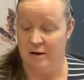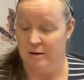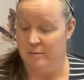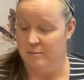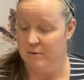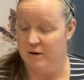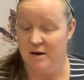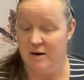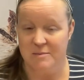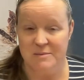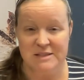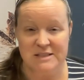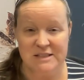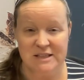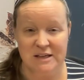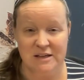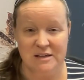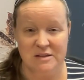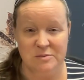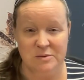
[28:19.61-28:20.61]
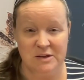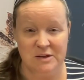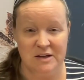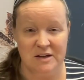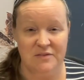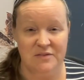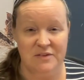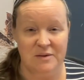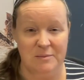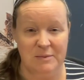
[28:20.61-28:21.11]
But come and see us. We'd
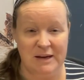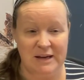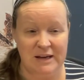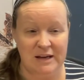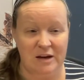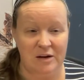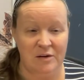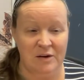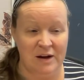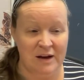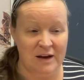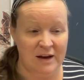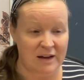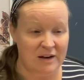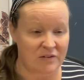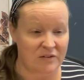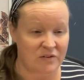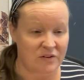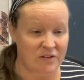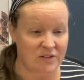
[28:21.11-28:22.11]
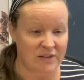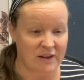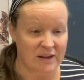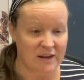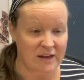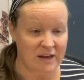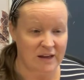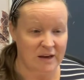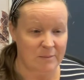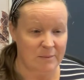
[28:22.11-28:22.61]
love to meet you. If you're
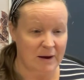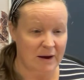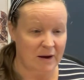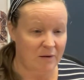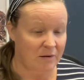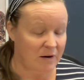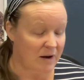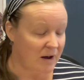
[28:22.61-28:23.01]
thinking about